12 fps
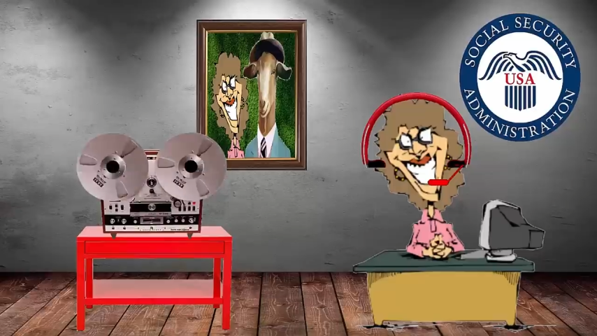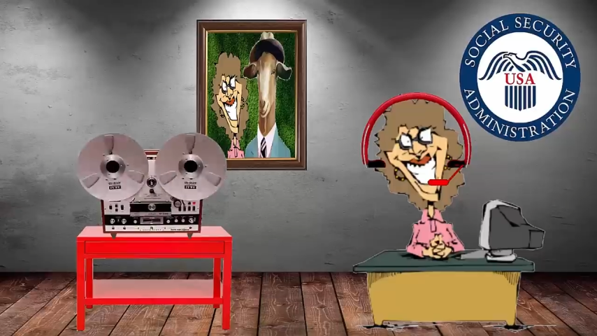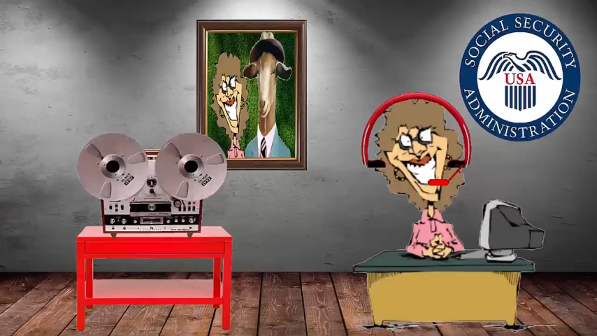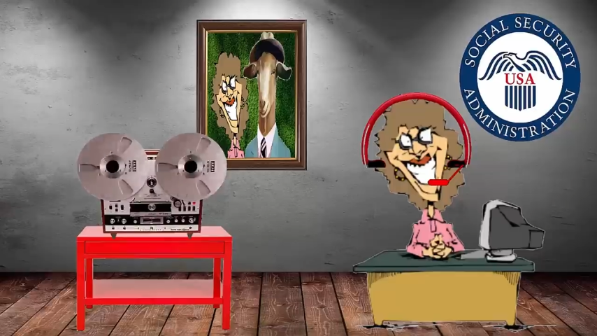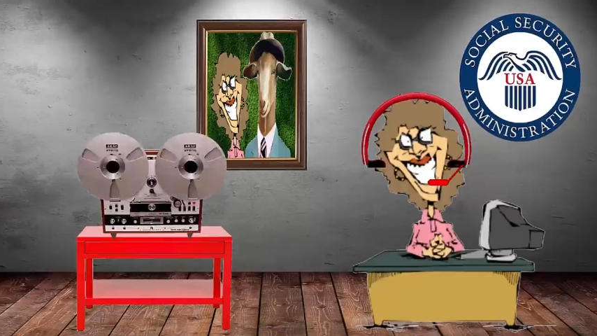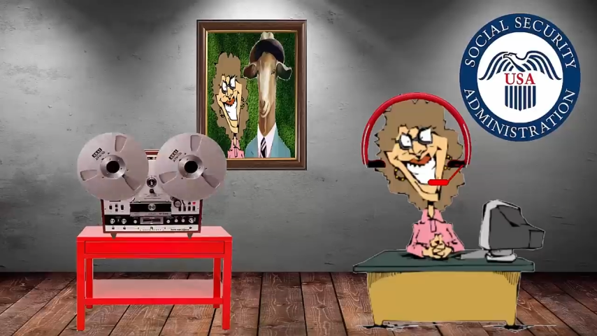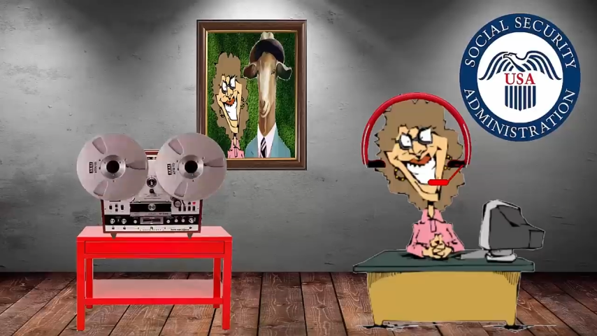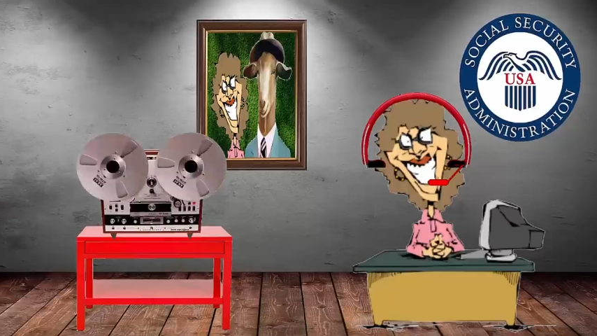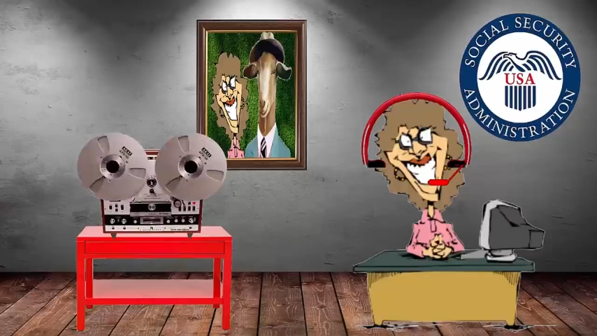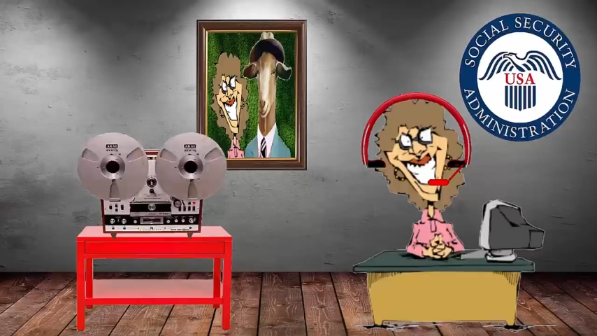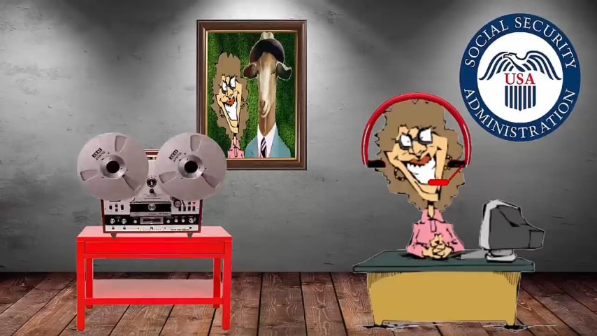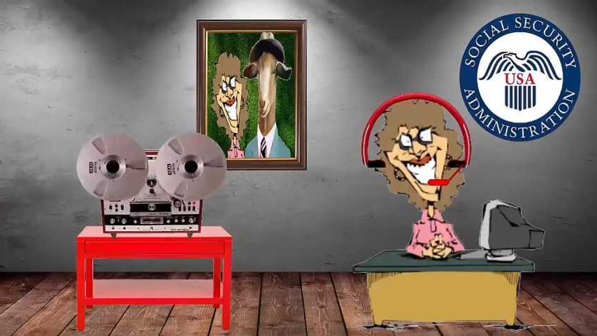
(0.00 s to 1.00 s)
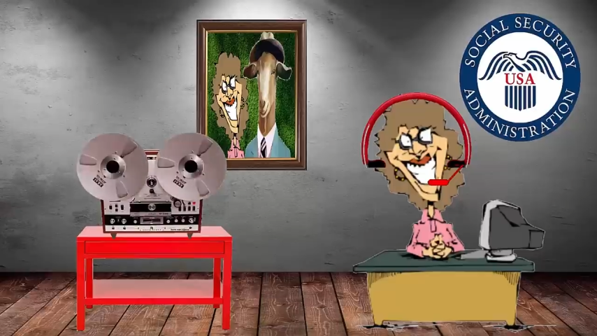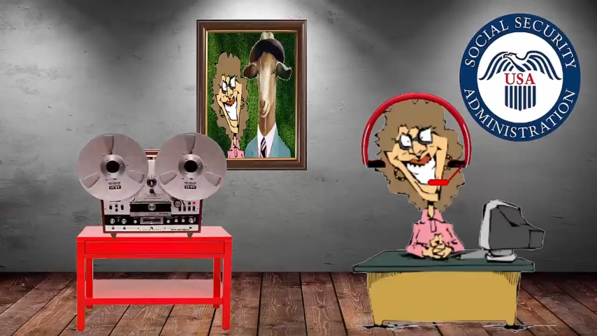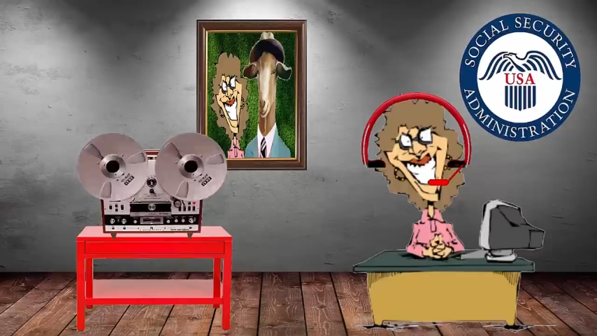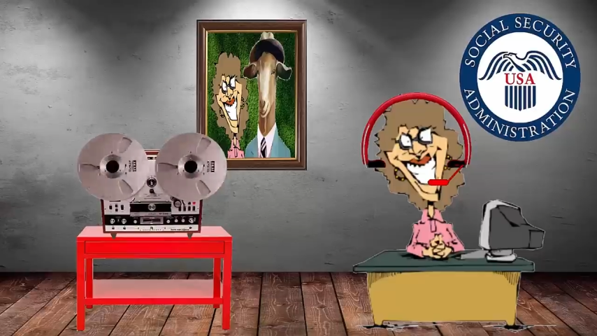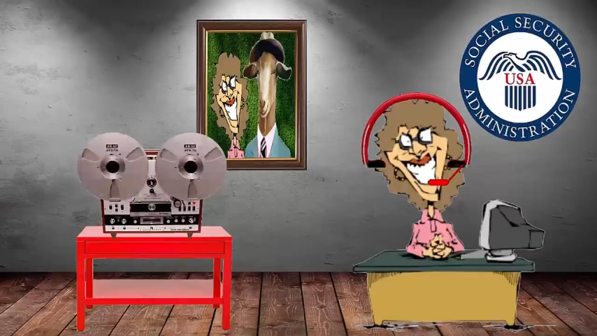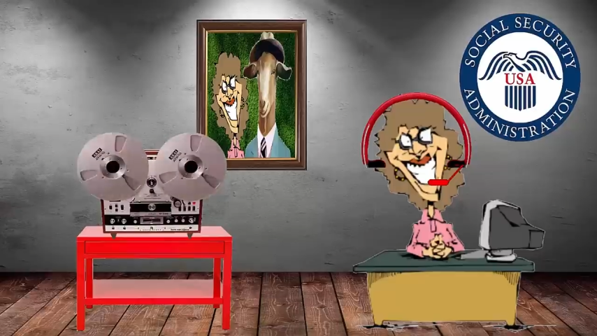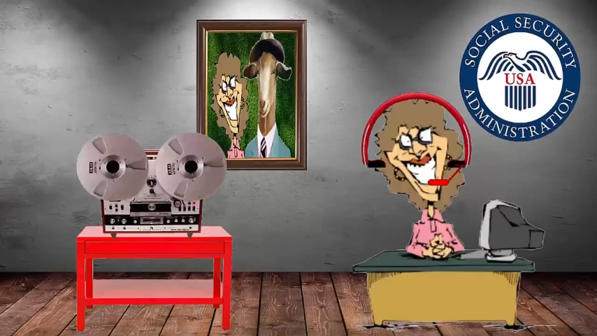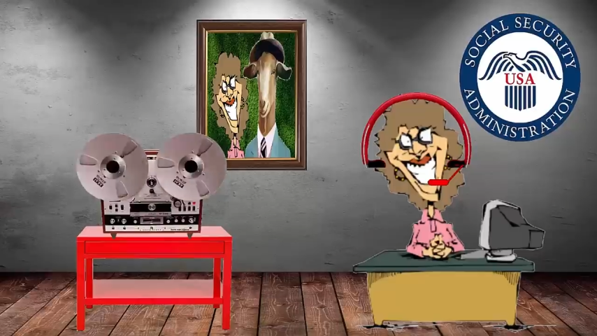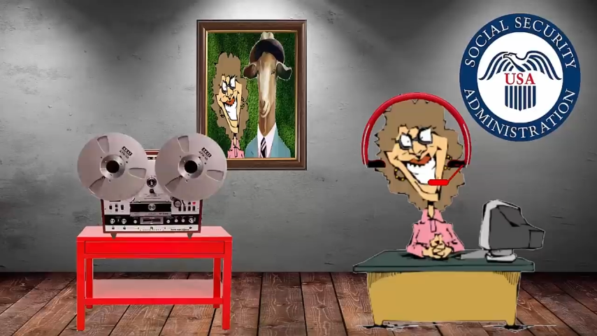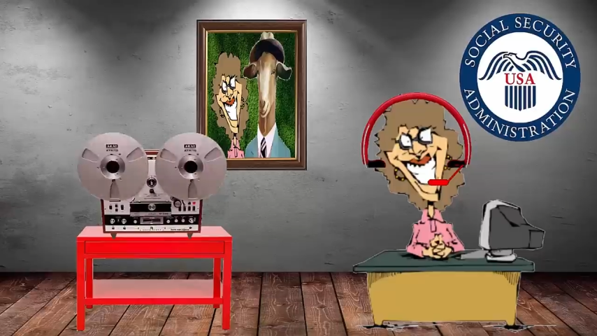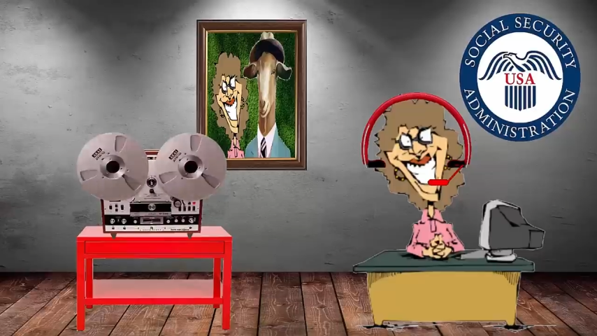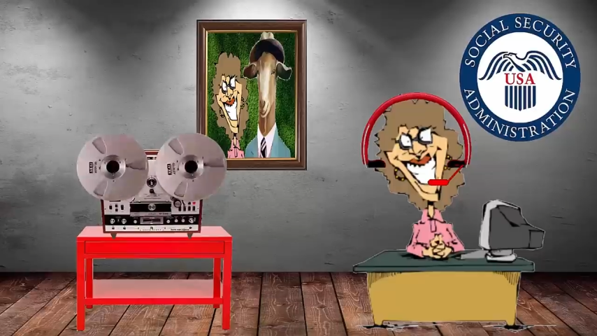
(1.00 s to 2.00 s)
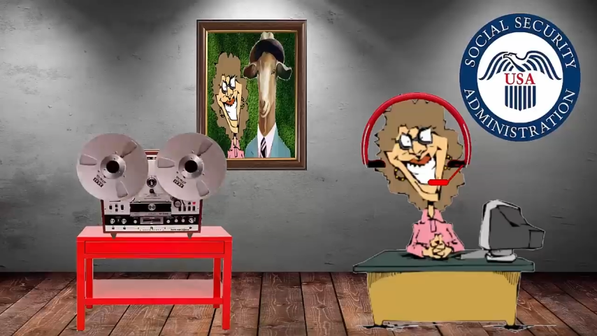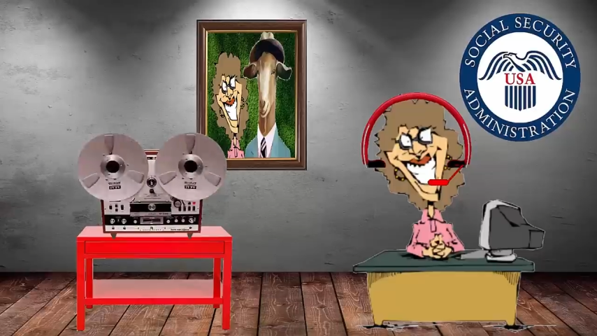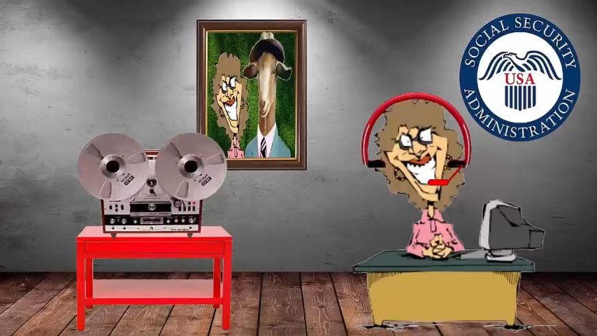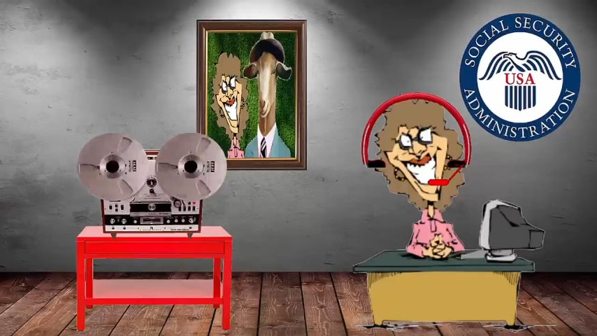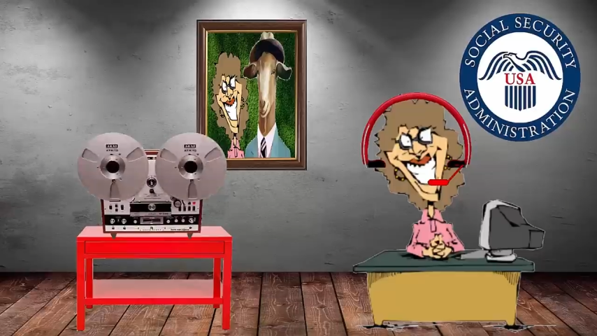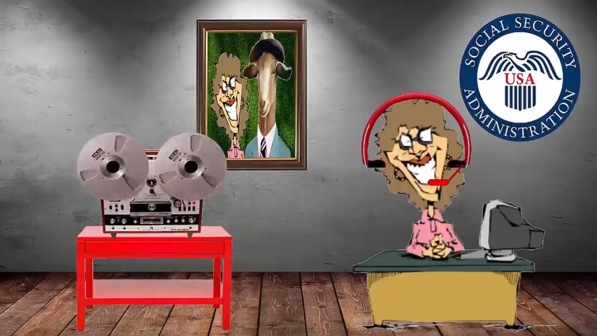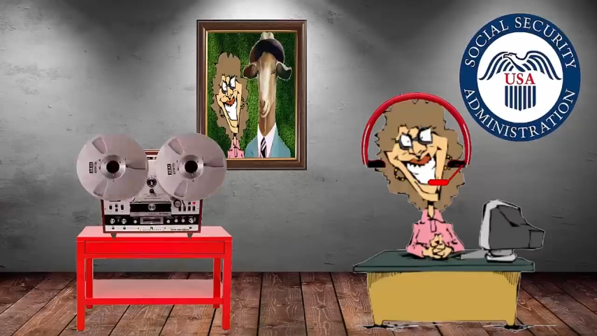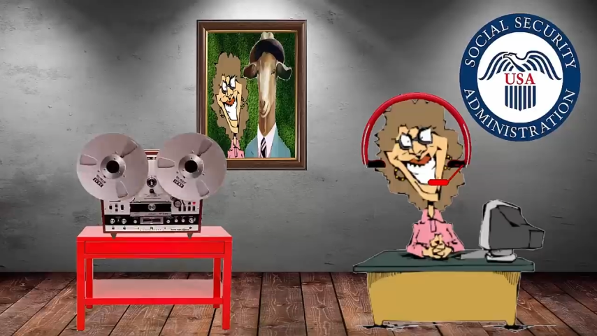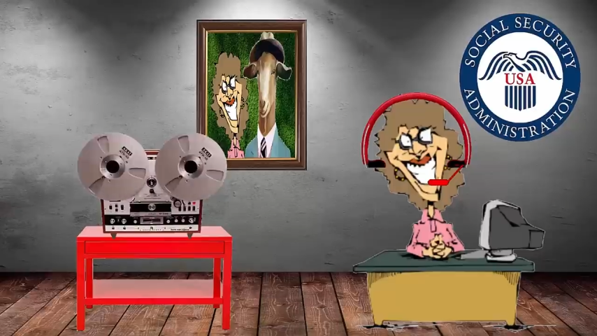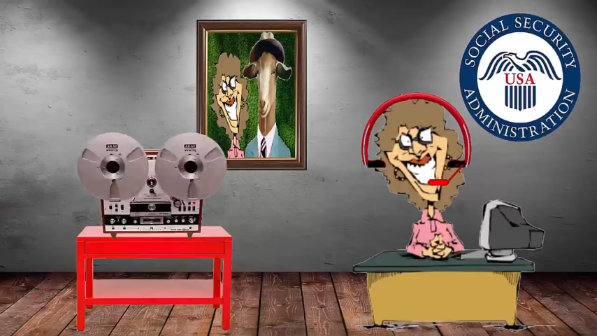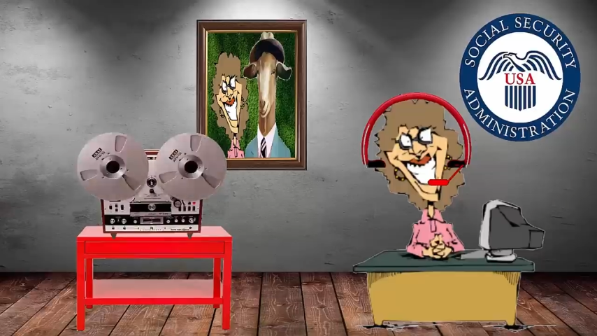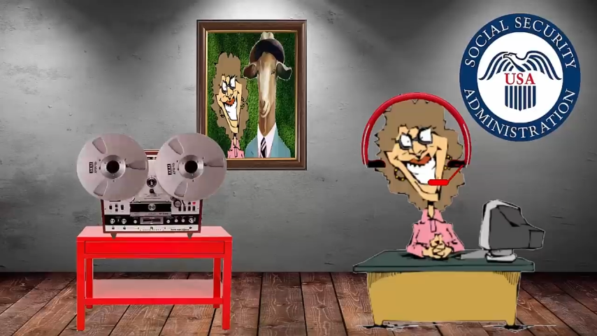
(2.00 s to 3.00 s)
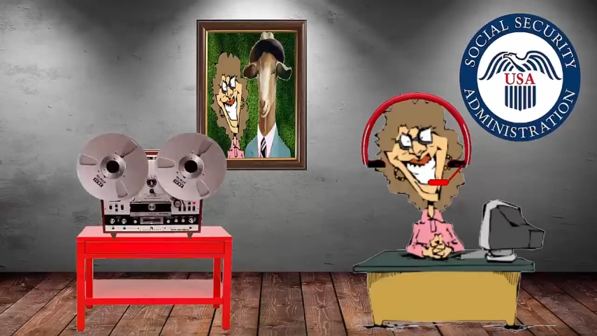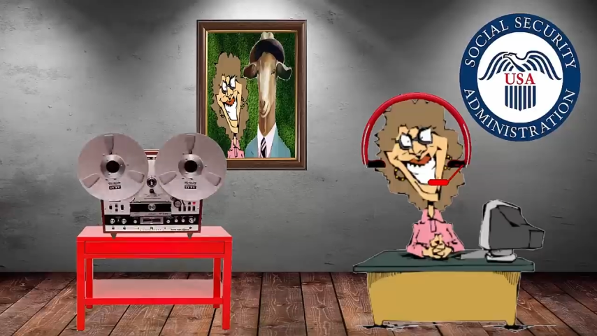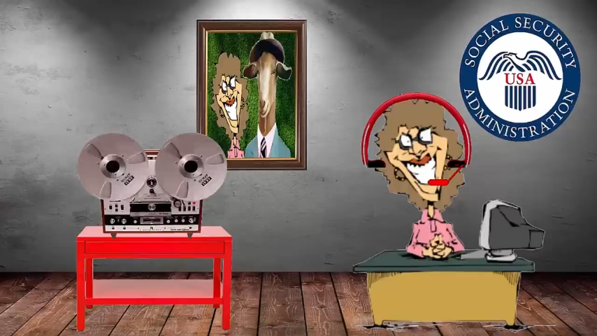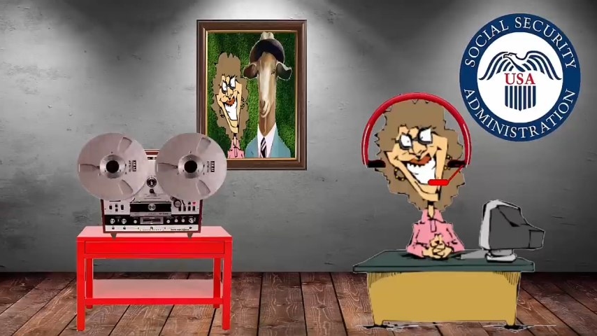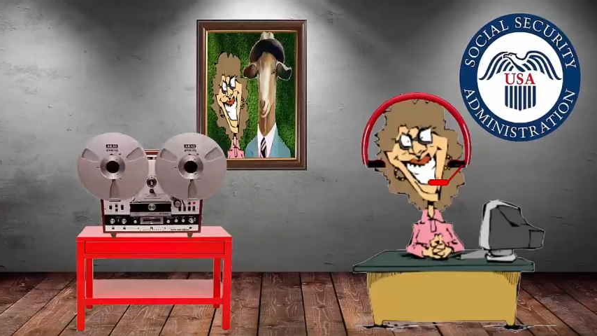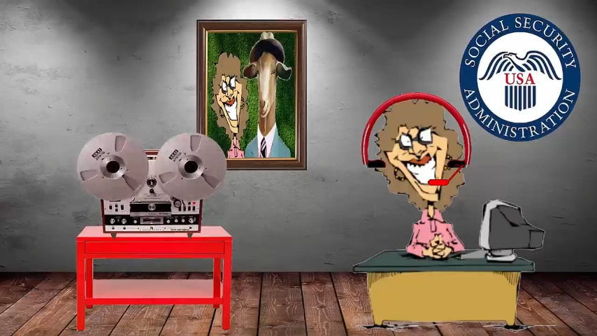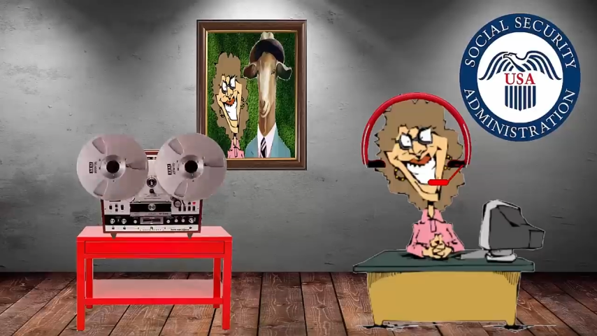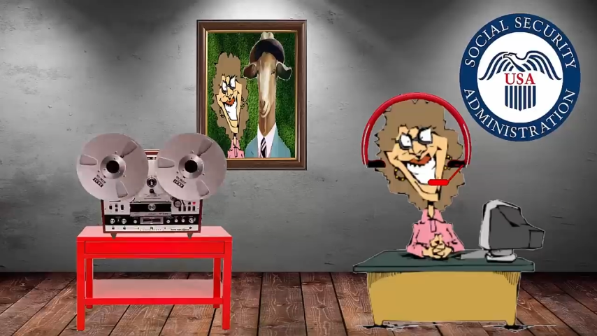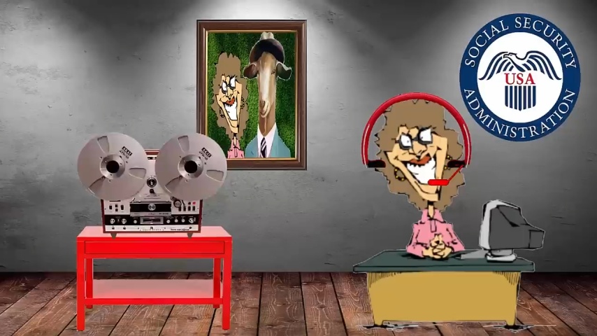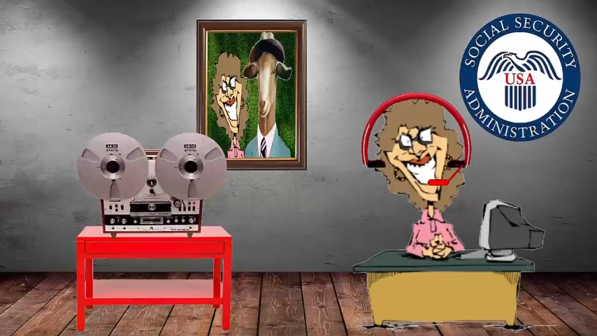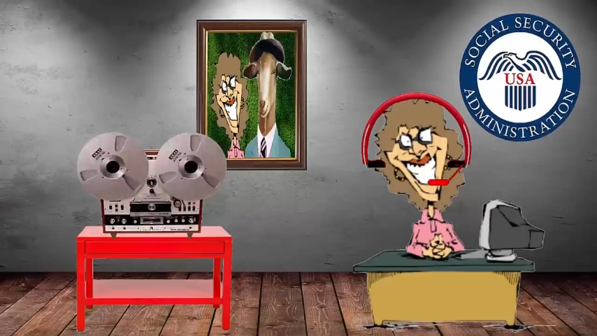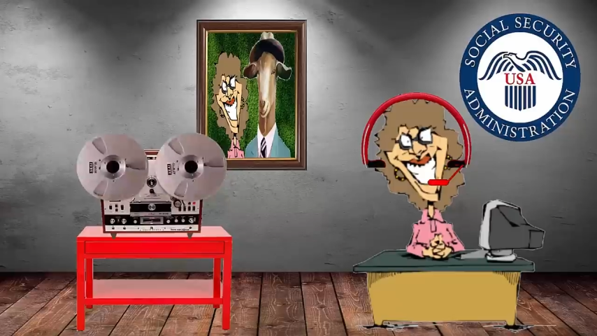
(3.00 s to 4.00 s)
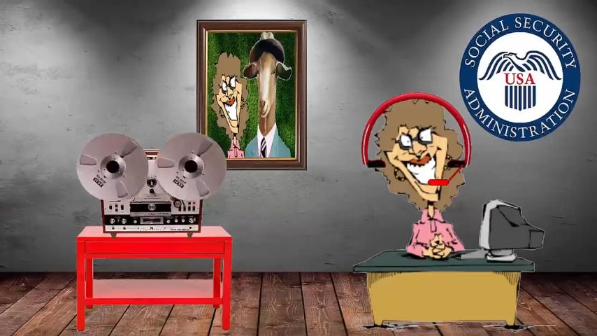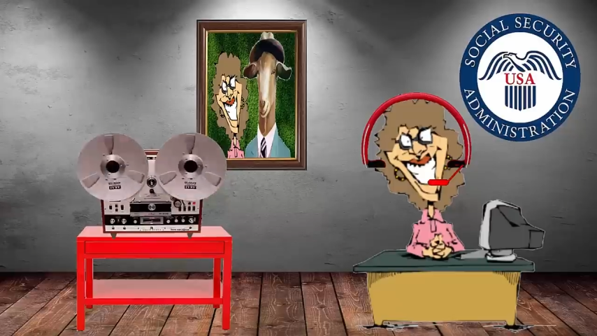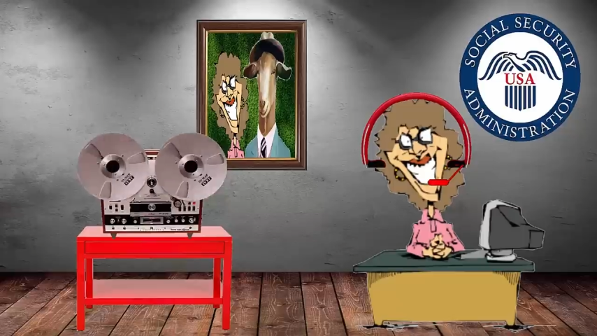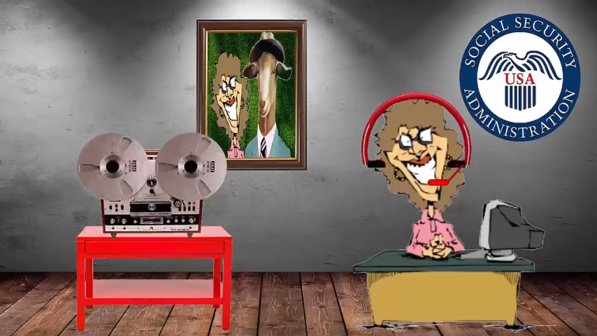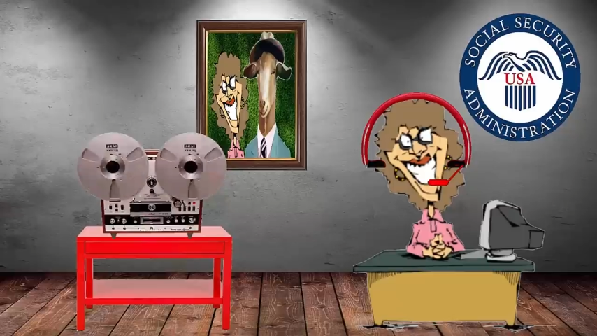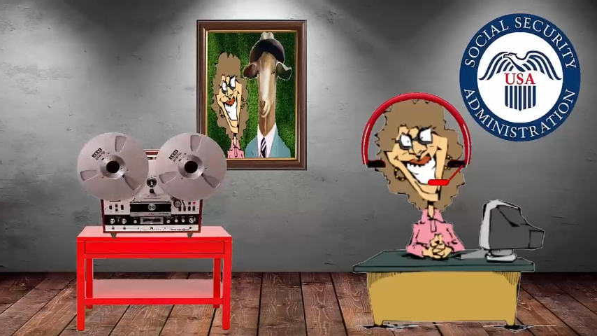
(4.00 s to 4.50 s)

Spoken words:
(no speaker visible)